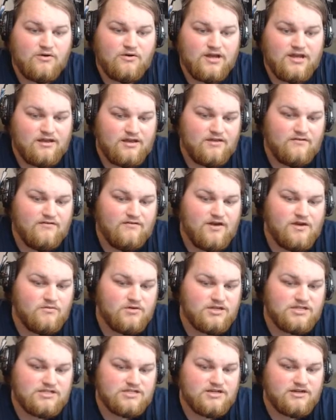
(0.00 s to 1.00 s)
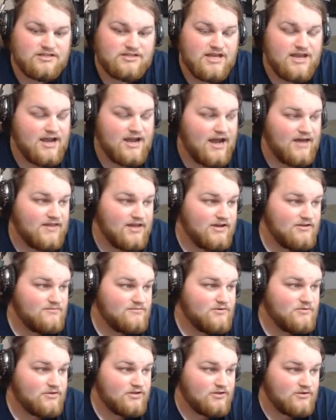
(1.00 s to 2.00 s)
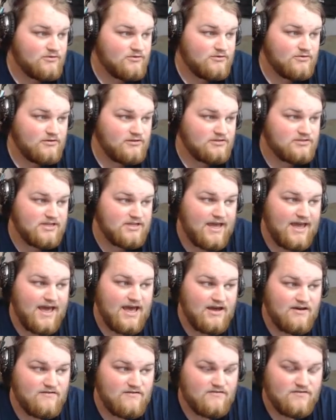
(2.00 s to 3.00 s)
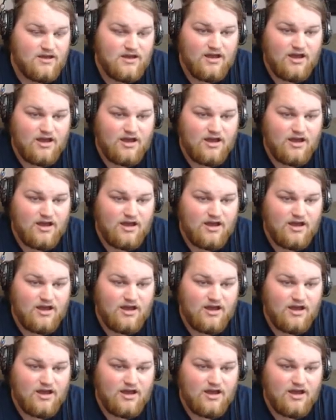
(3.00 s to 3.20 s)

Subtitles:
if I were to start a tank, I think it would be really cool to have